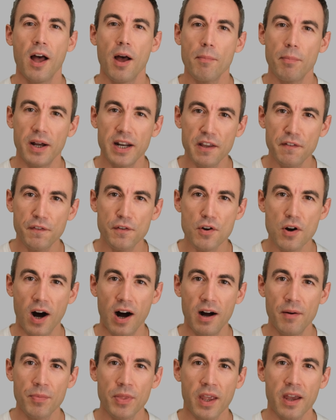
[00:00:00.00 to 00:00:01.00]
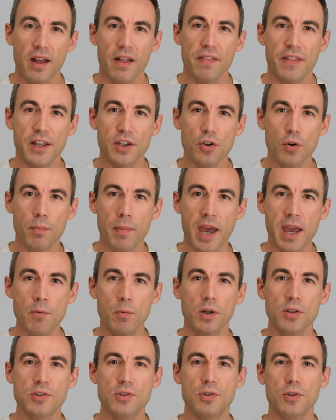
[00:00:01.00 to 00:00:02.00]
But if you are, then you may
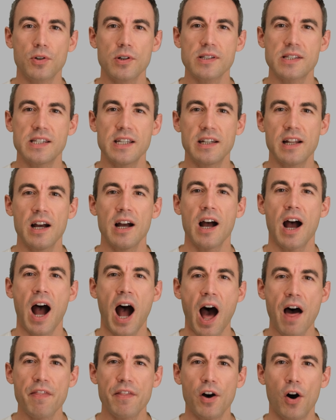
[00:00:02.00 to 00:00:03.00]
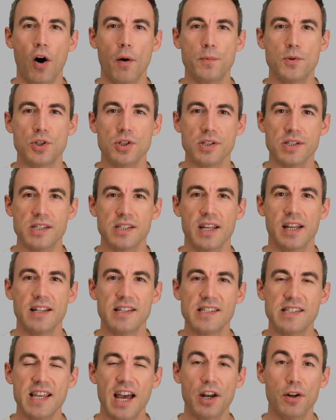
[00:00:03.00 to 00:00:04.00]
want to consider other options
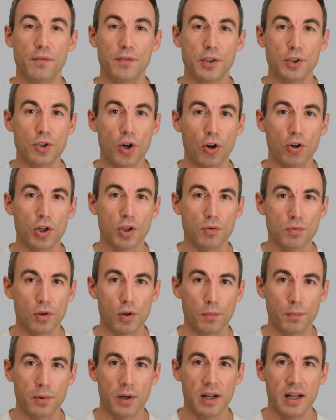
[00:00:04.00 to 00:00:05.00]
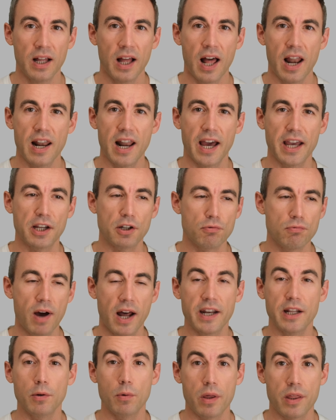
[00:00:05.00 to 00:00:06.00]
instead of the Docker group, like
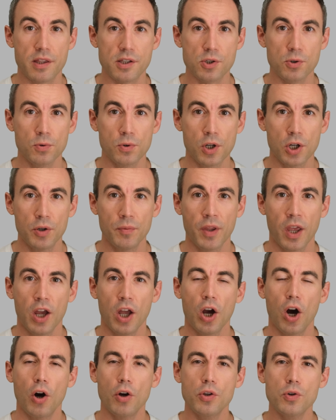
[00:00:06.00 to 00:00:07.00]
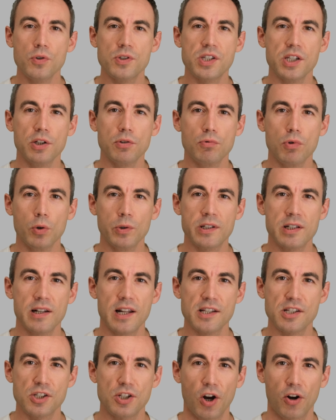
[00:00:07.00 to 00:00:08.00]
running with sudo or using
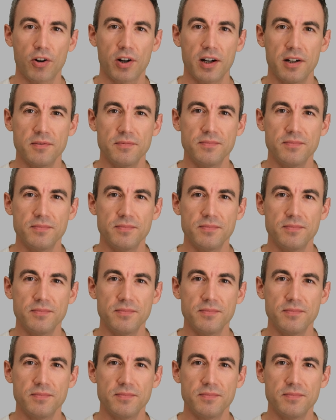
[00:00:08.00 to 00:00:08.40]
rootless Docker.